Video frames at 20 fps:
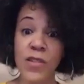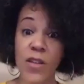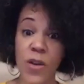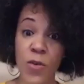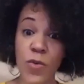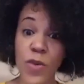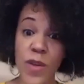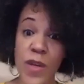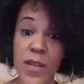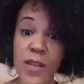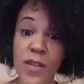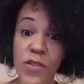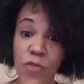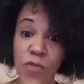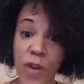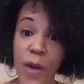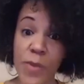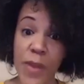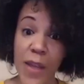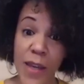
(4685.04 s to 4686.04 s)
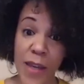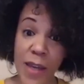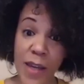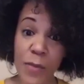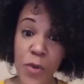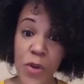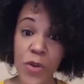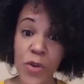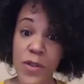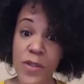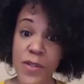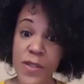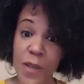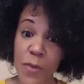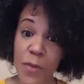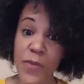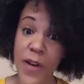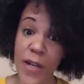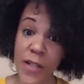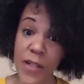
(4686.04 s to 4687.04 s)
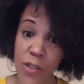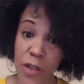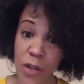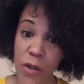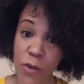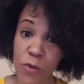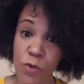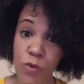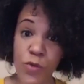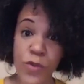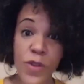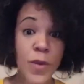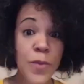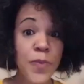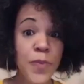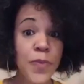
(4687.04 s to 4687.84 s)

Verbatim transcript: Tony then dropped the hammer on some of our toes.